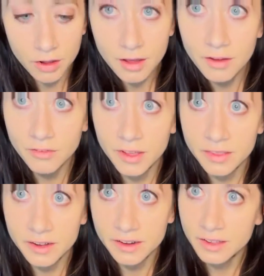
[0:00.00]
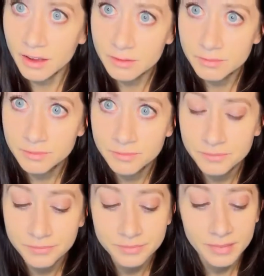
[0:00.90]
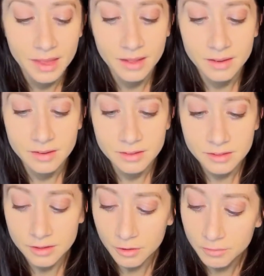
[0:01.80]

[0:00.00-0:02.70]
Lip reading: off, and there you go. So,